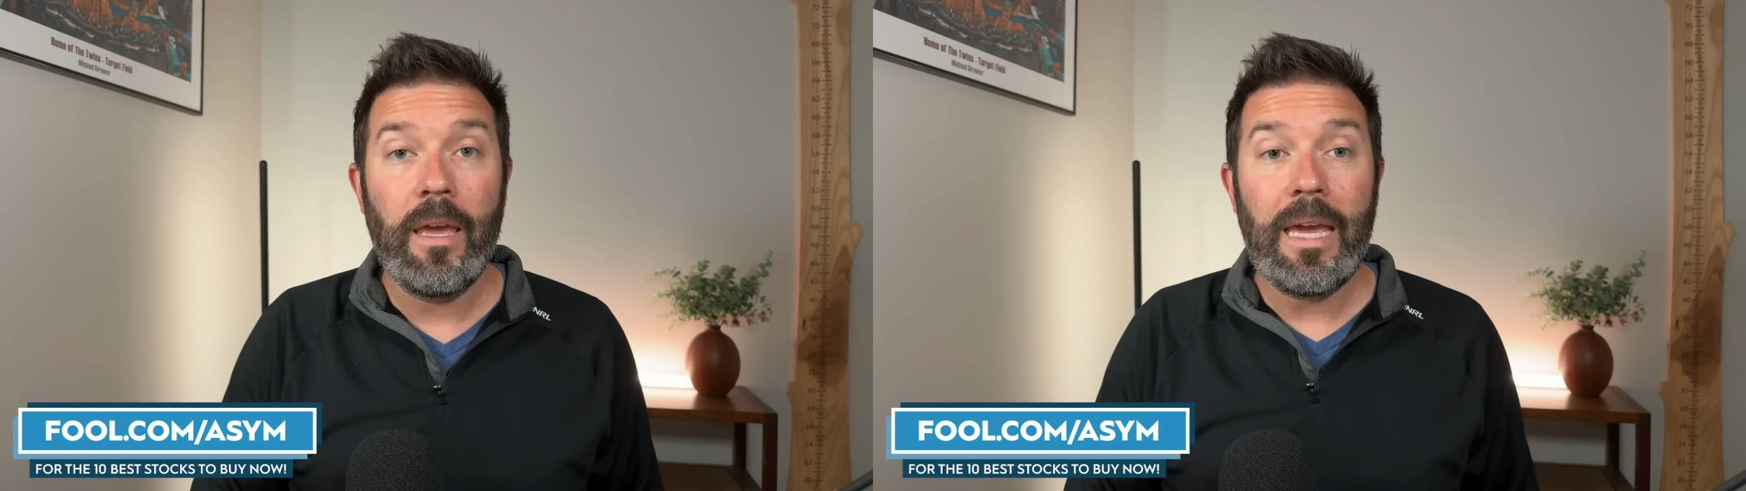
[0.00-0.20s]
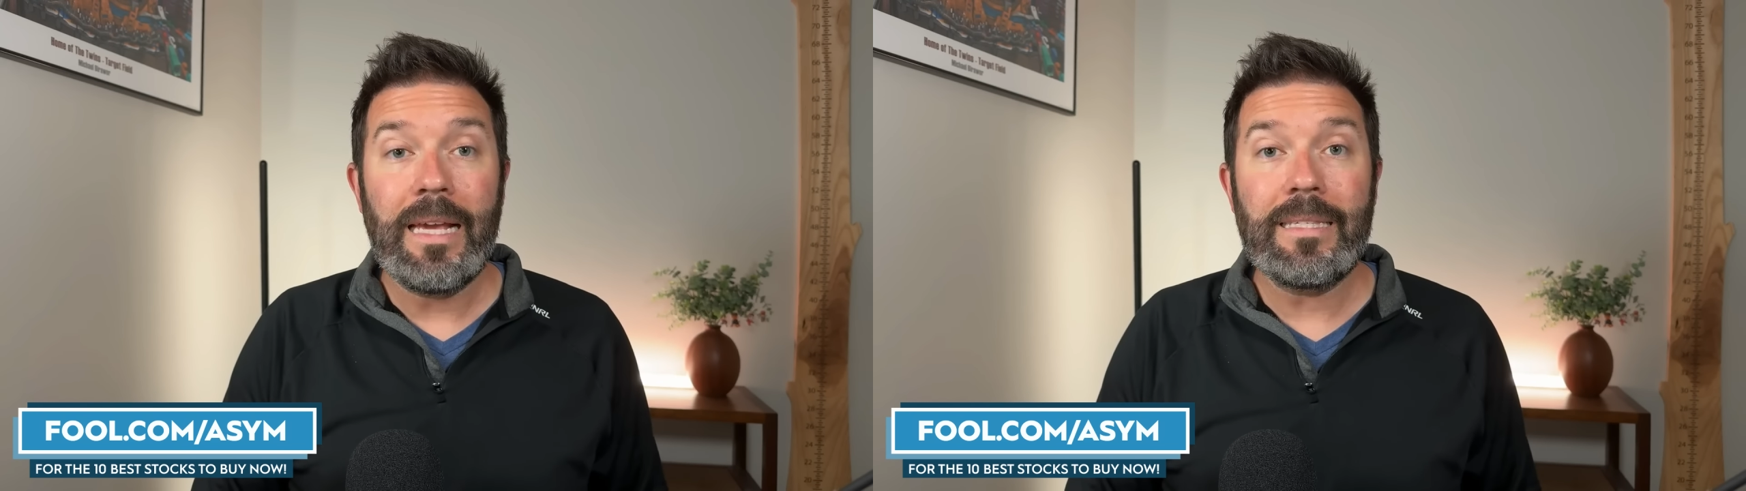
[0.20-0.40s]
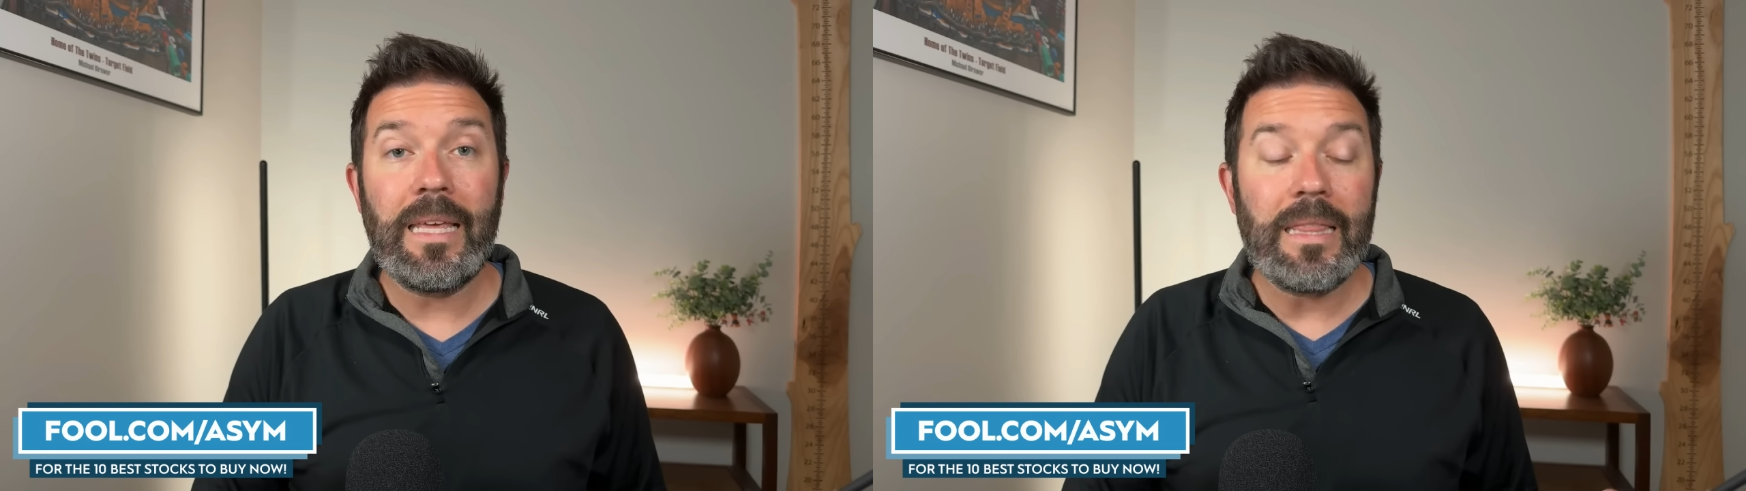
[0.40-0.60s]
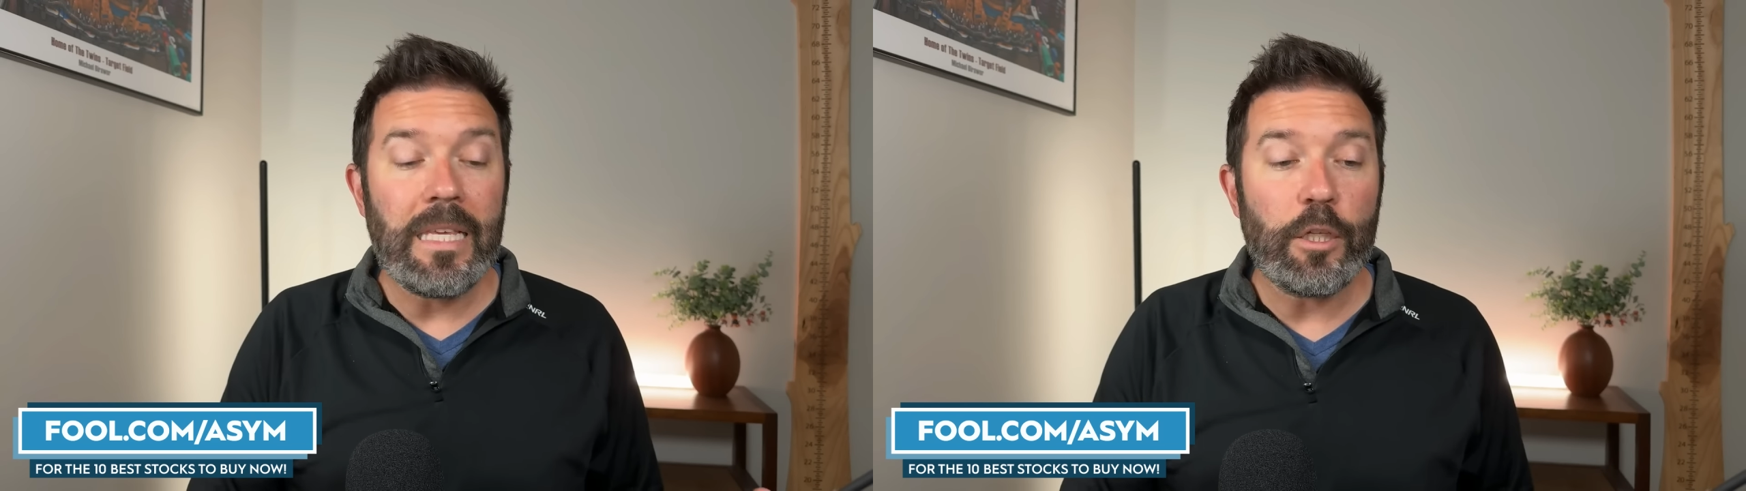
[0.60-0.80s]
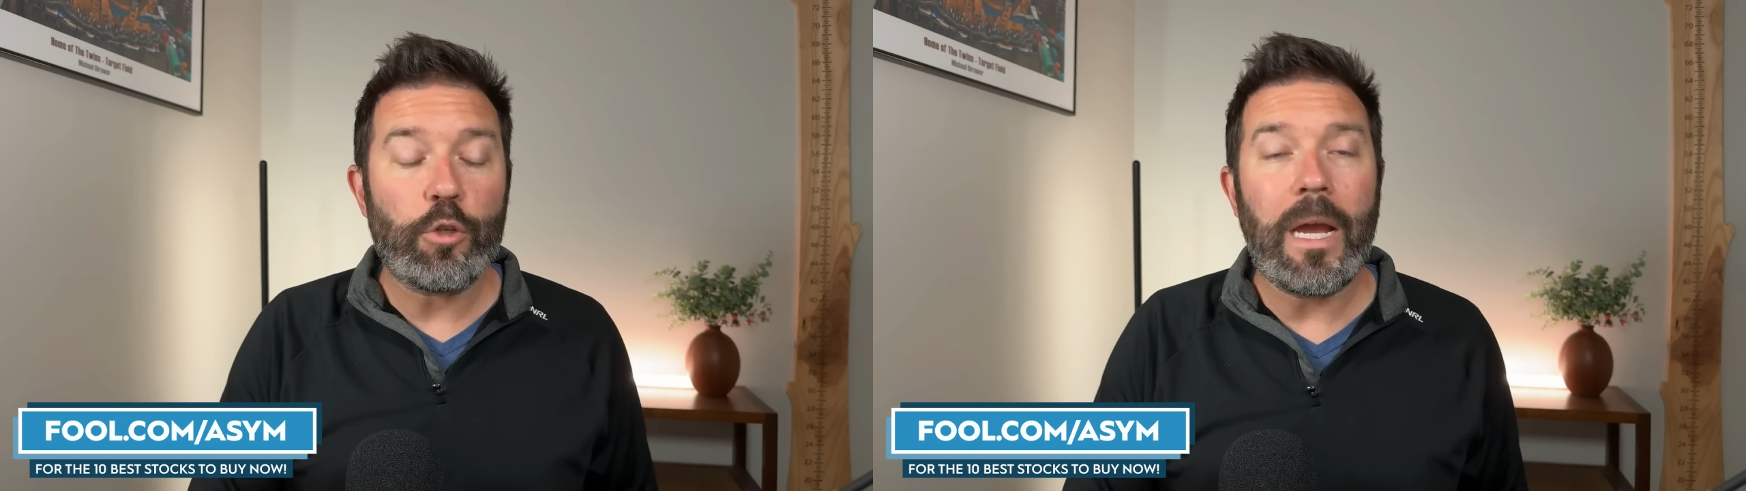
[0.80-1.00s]
is that the
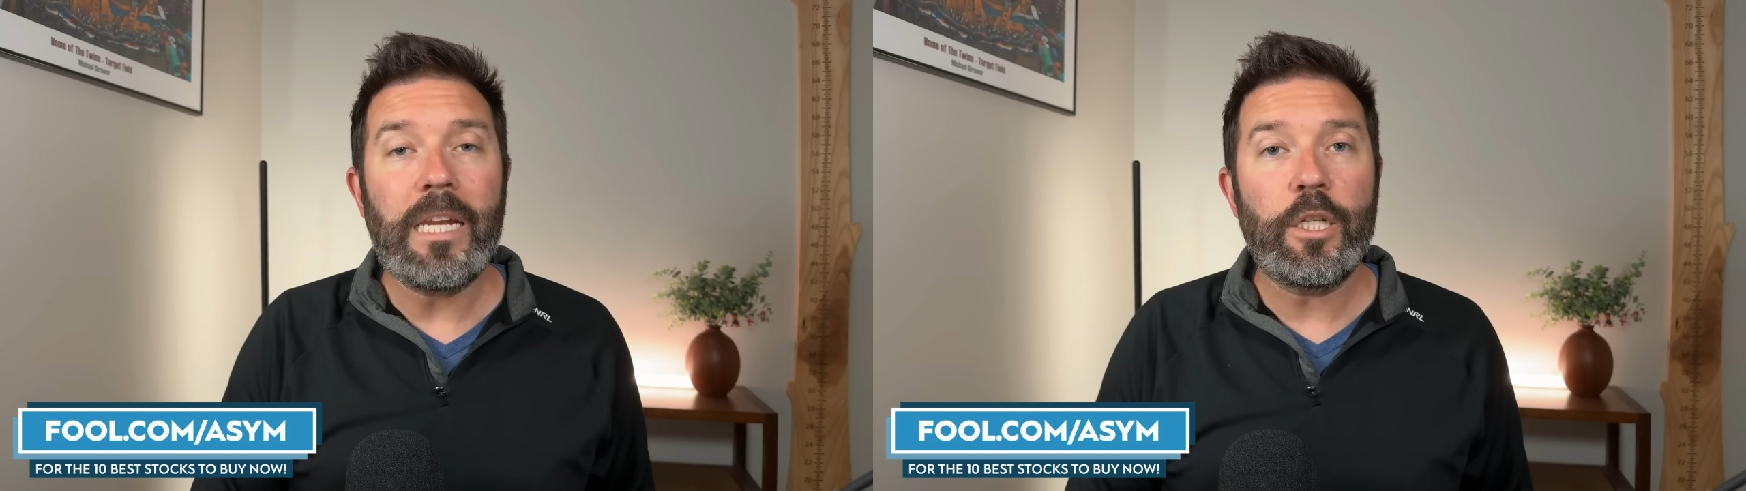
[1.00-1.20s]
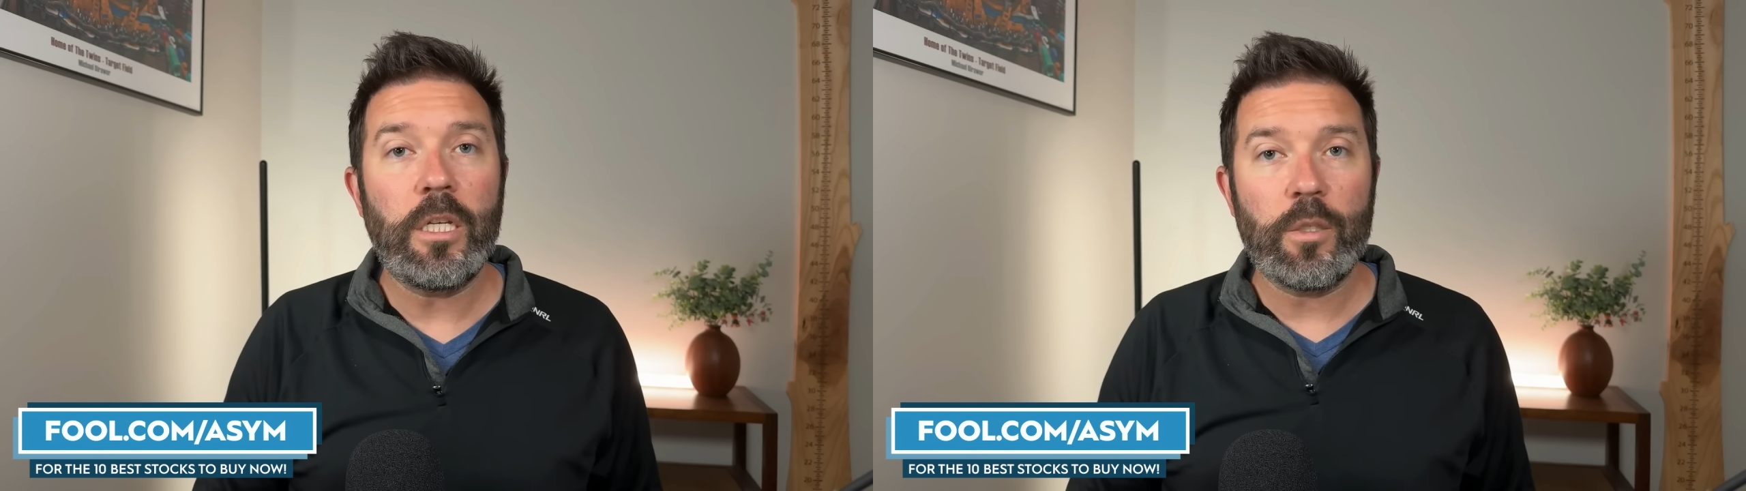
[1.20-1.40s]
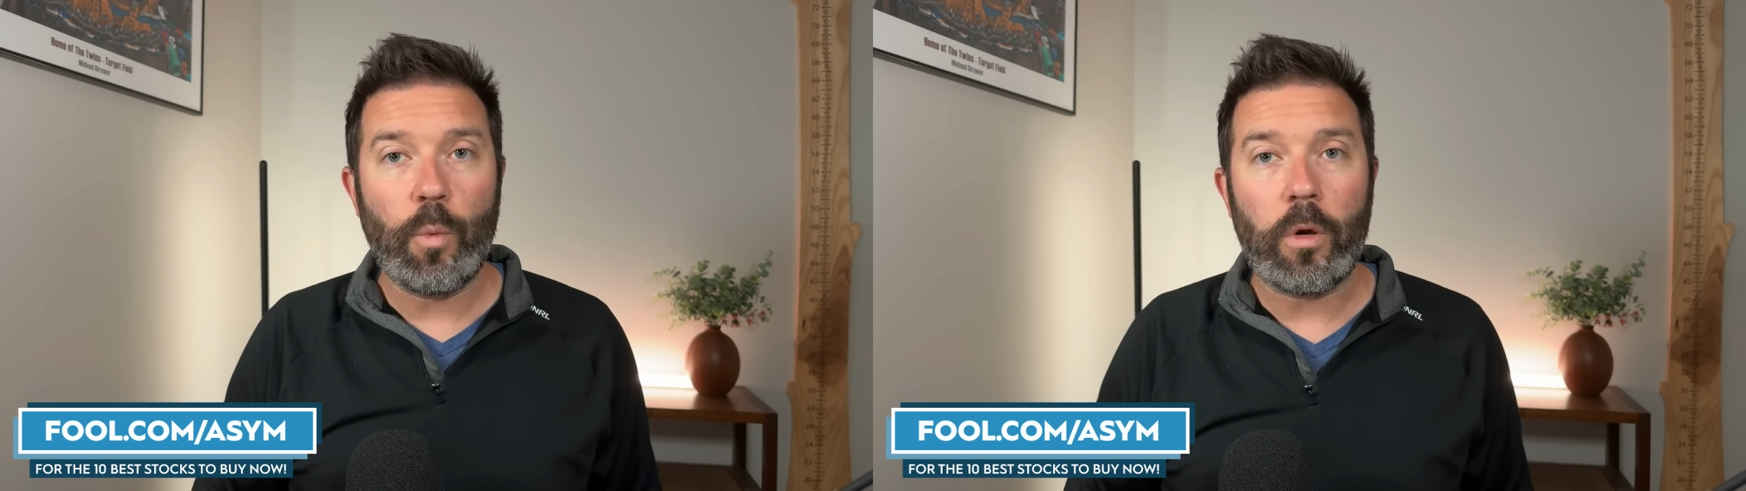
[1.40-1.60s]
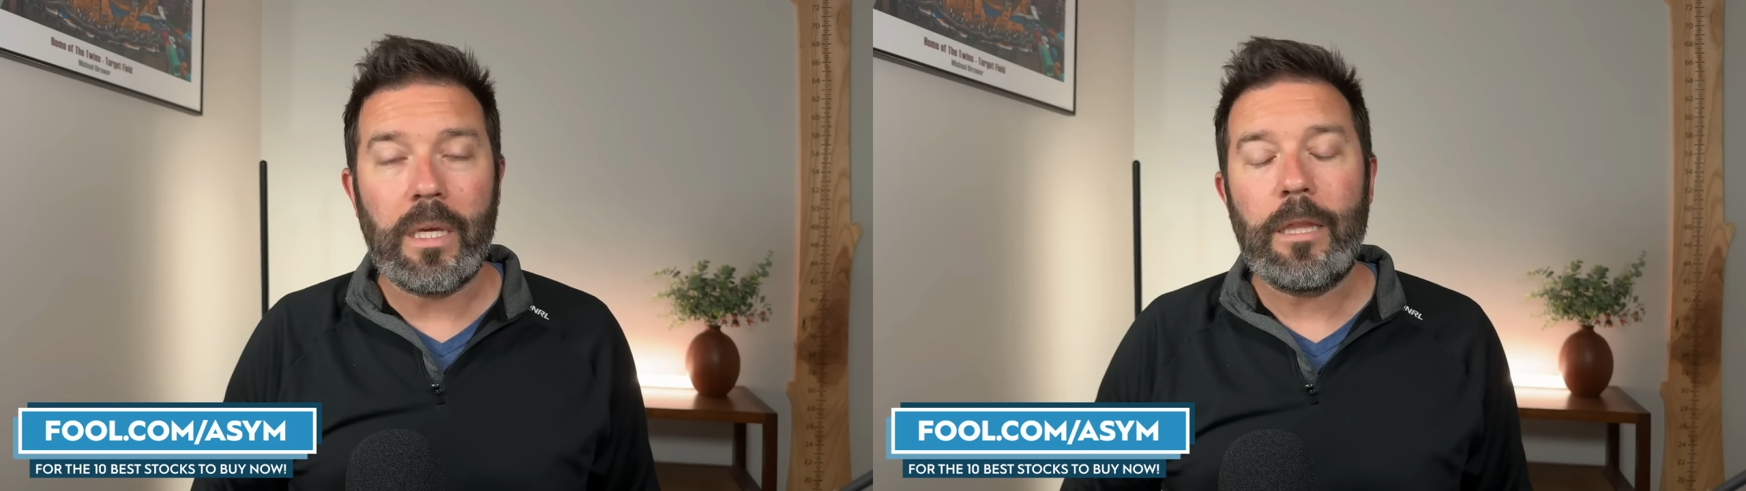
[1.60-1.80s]
strategy is working.